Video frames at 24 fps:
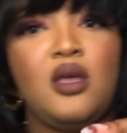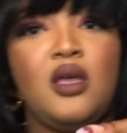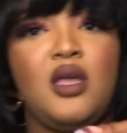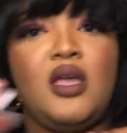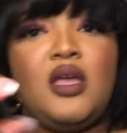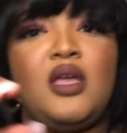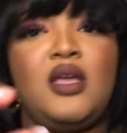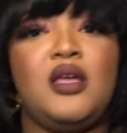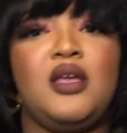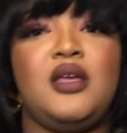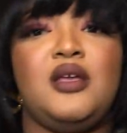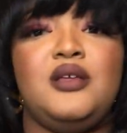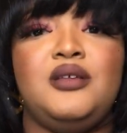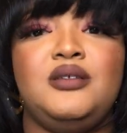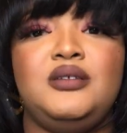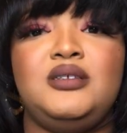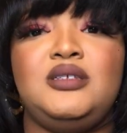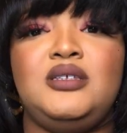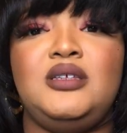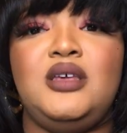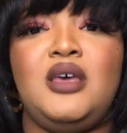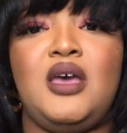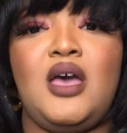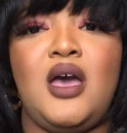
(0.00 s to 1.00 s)
And
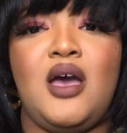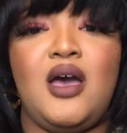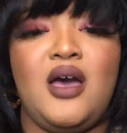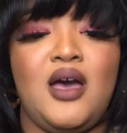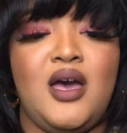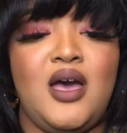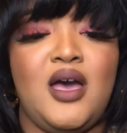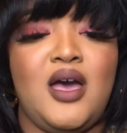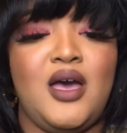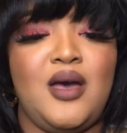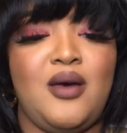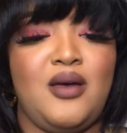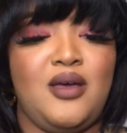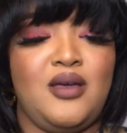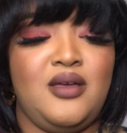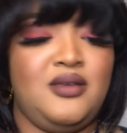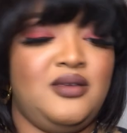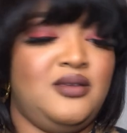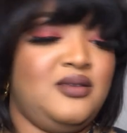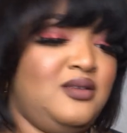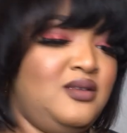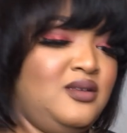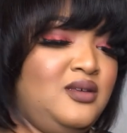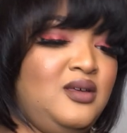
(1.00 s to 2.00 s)
uh,
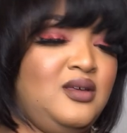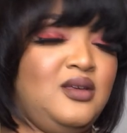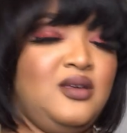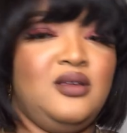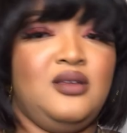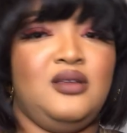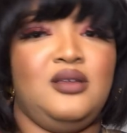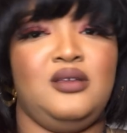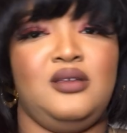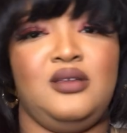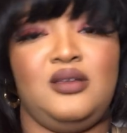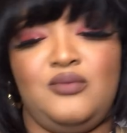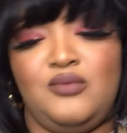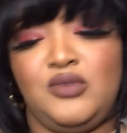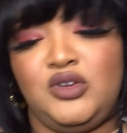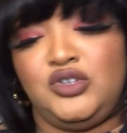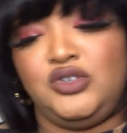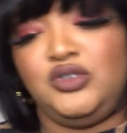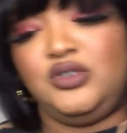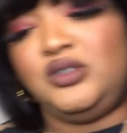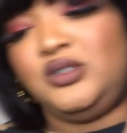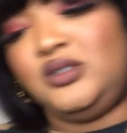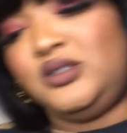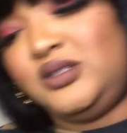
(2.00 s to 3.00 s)
I
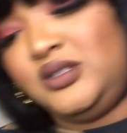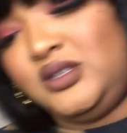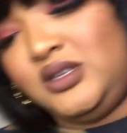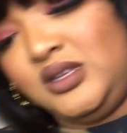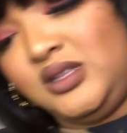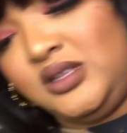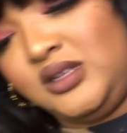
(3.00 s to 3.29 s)
wish you could see